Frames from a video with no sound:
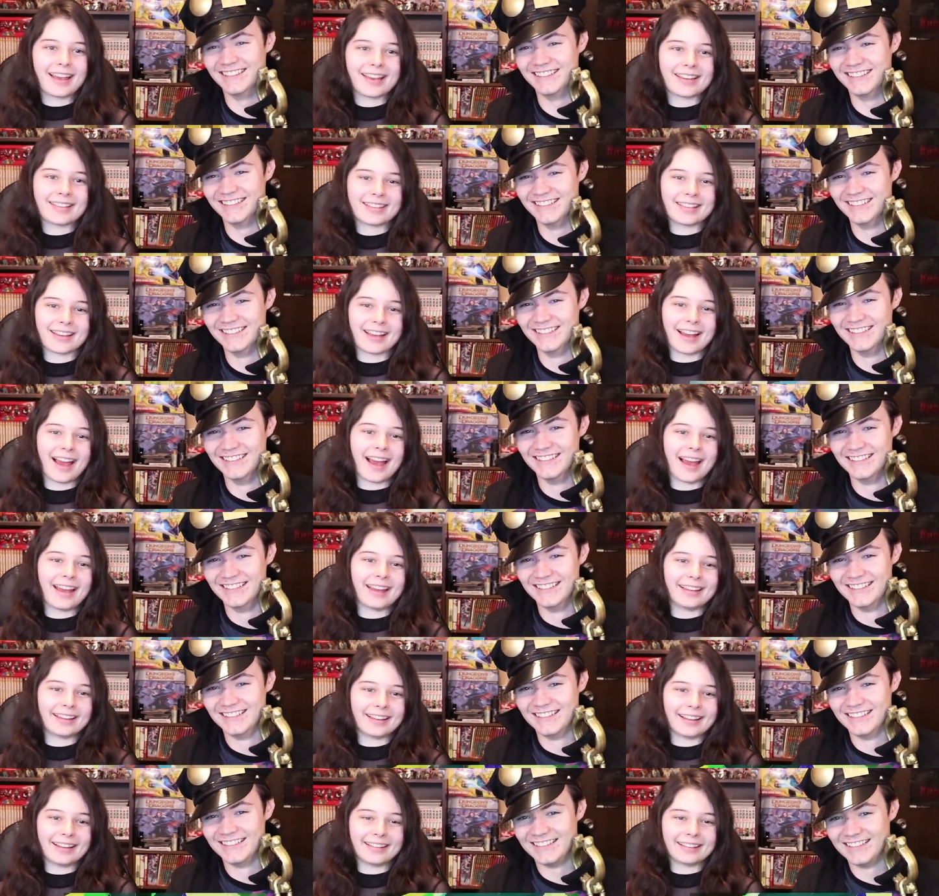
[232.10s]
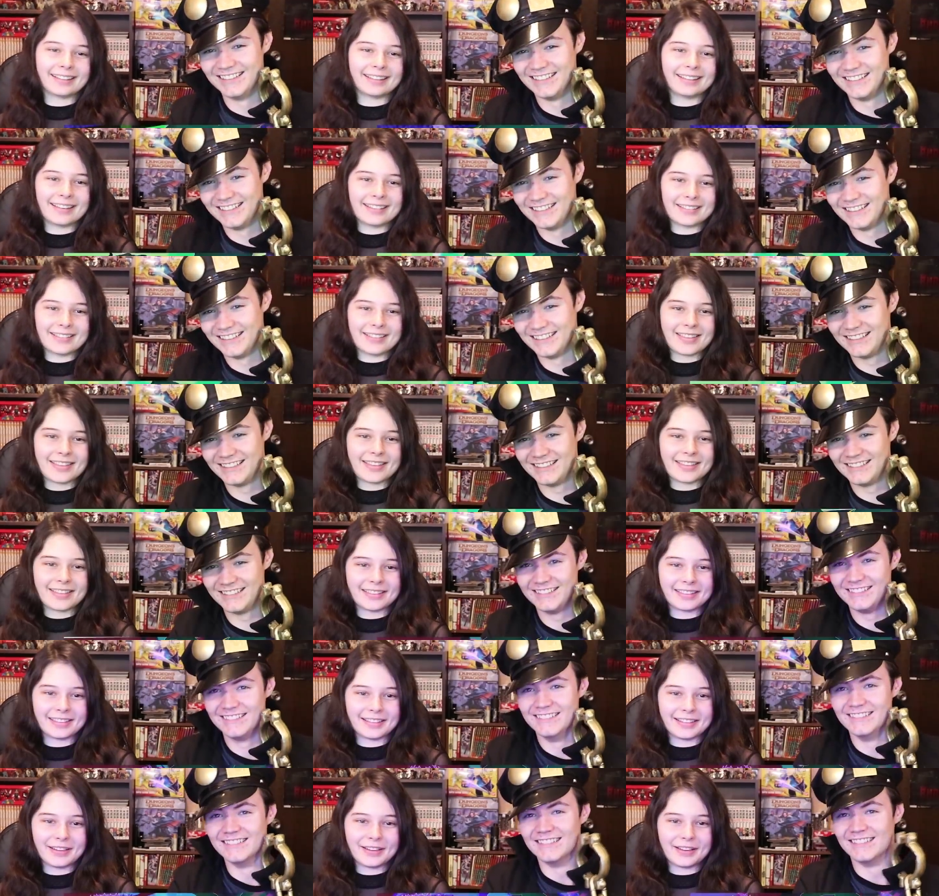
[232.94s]
Speaker 1: yes, I can
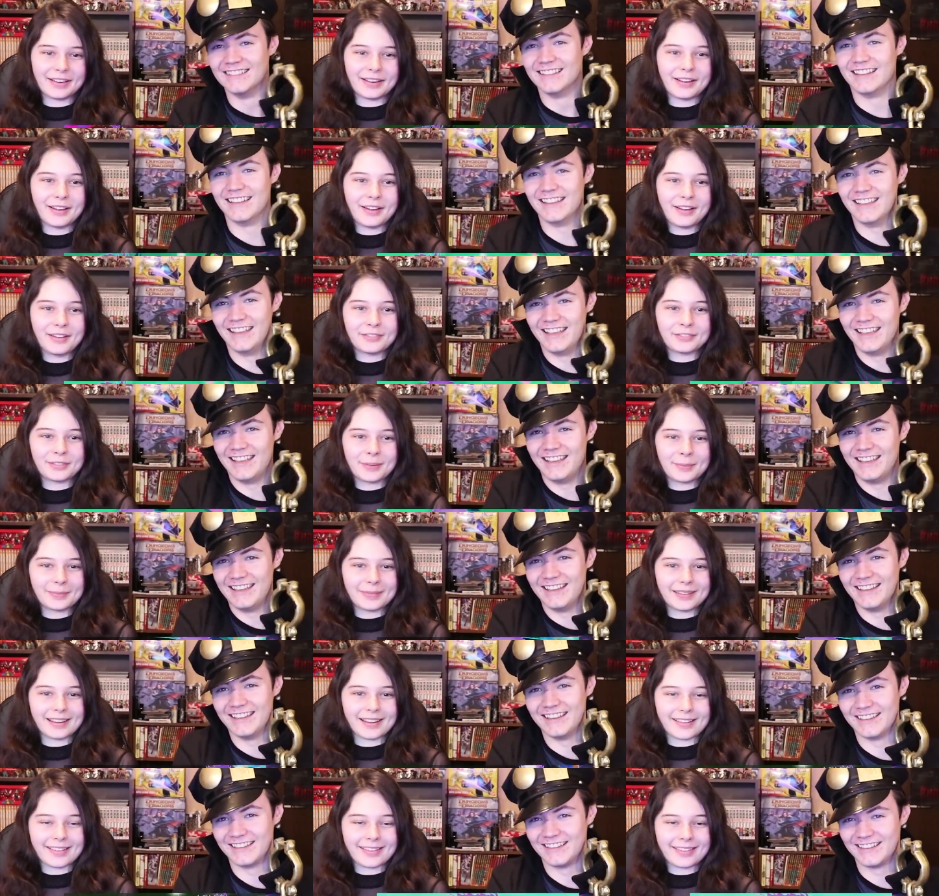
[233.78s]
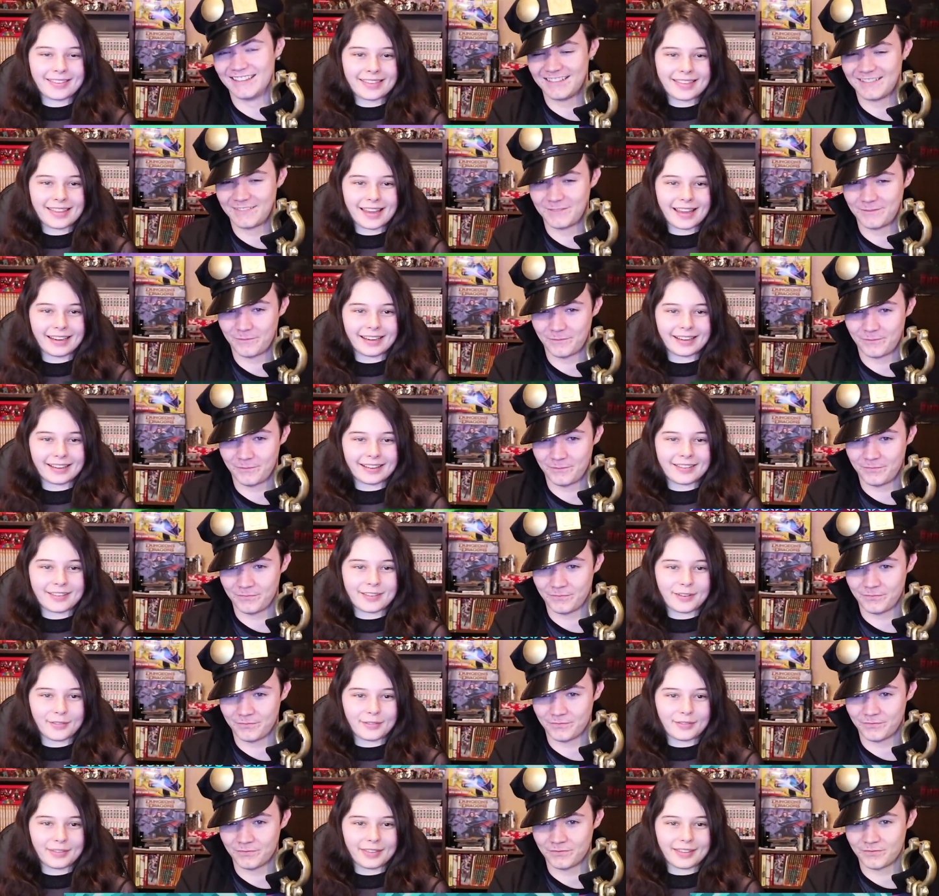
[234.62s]
see from the
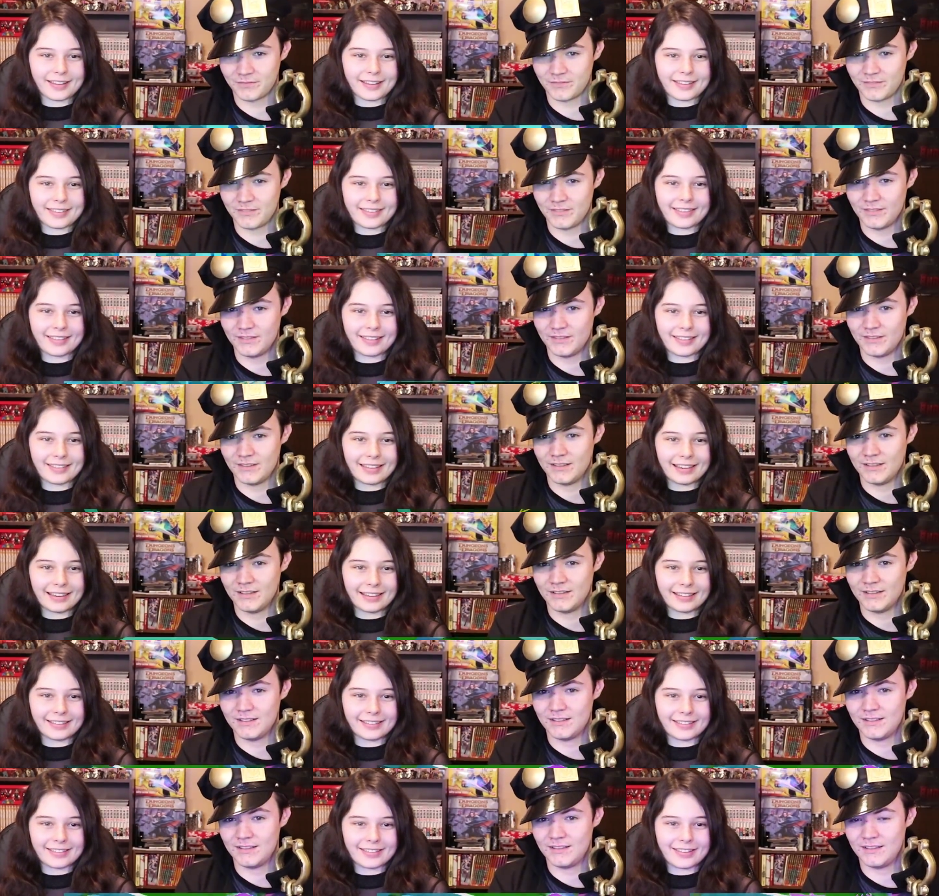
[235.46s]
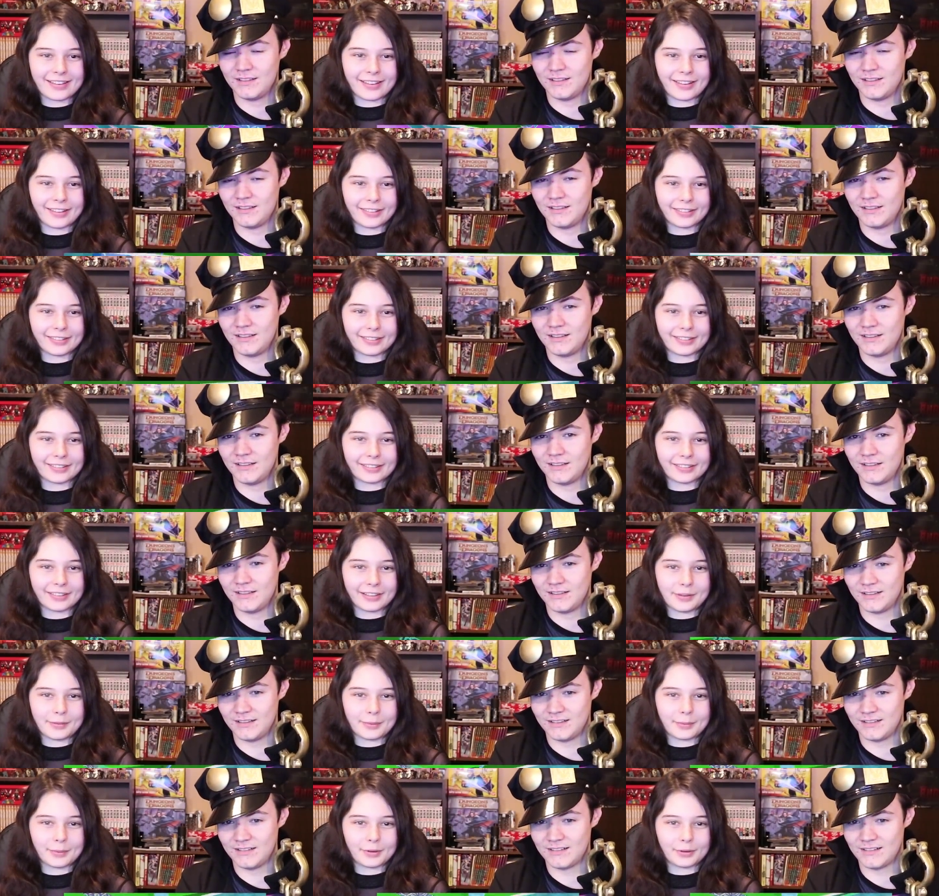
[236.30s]
aesthetics of this that it is
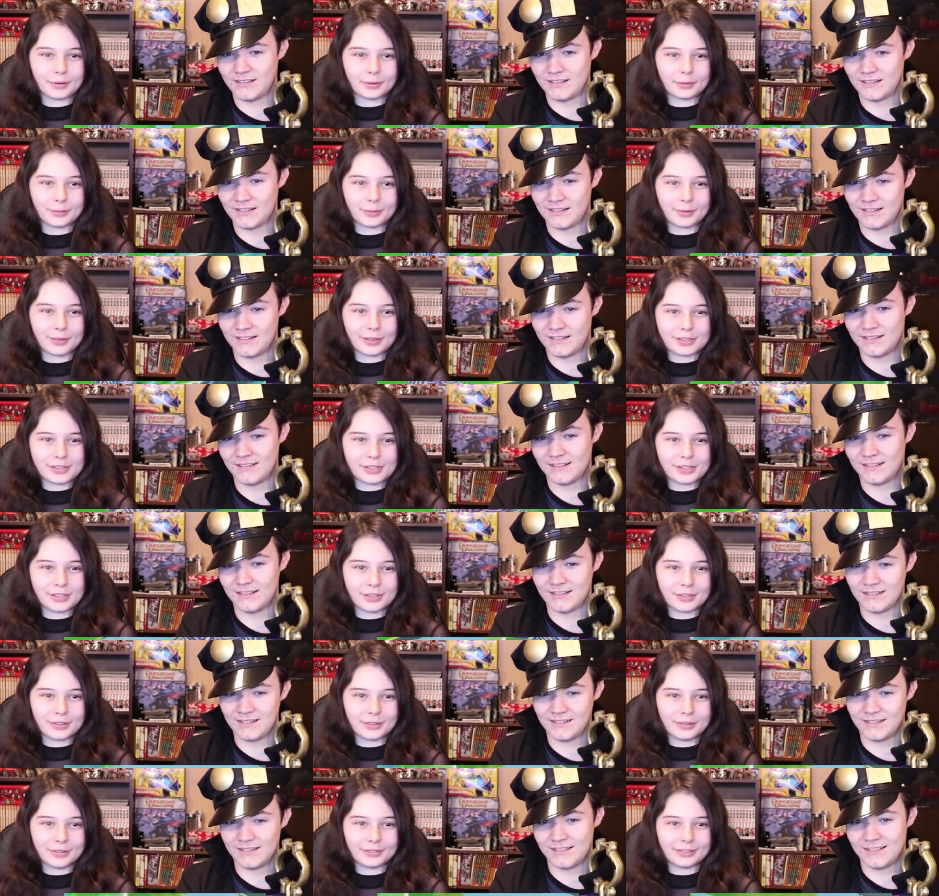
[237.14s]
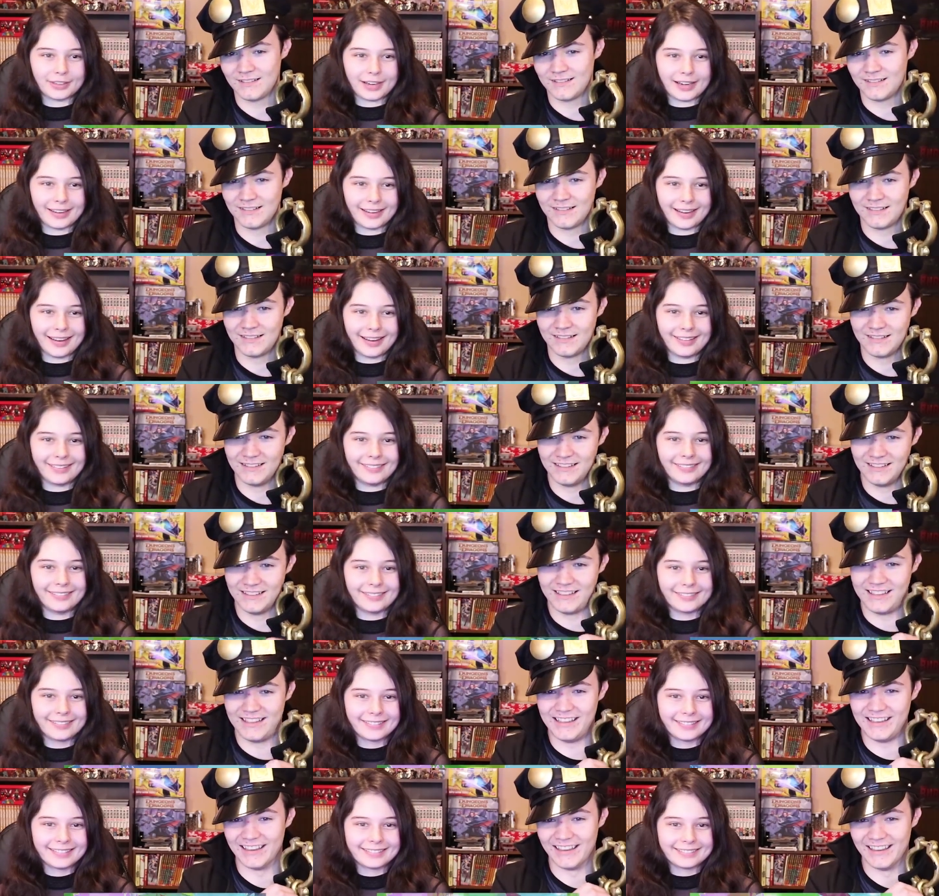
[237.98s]
clearly World War II right now.
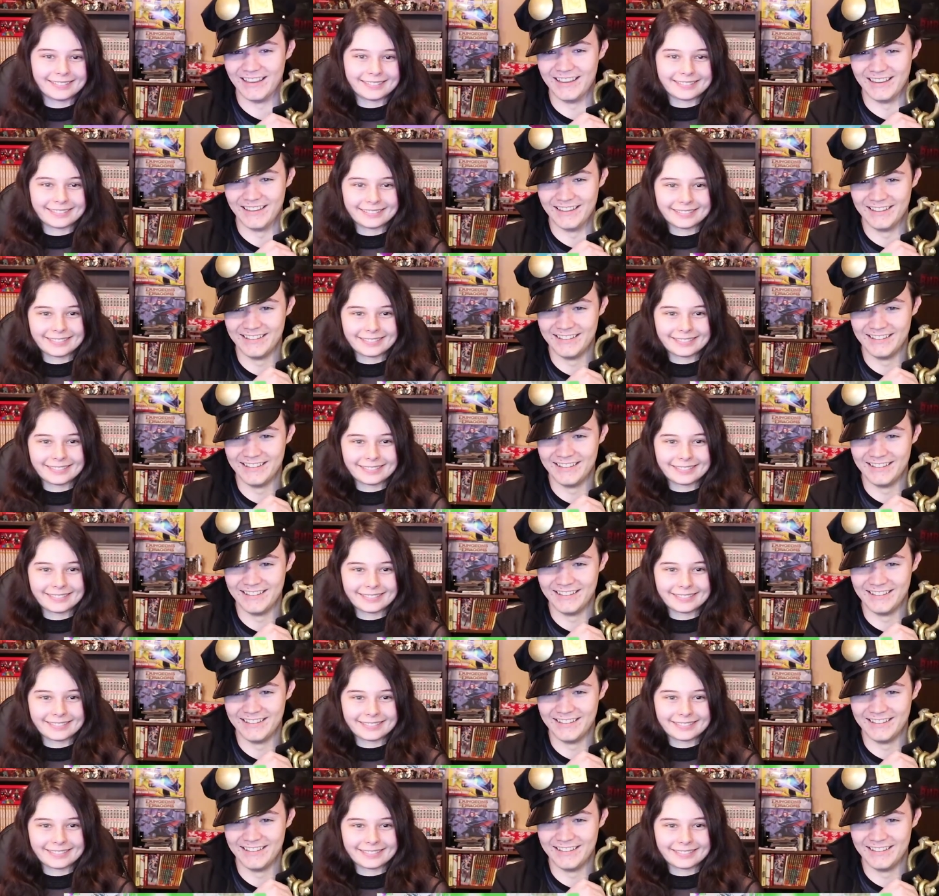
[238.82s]
Yeah.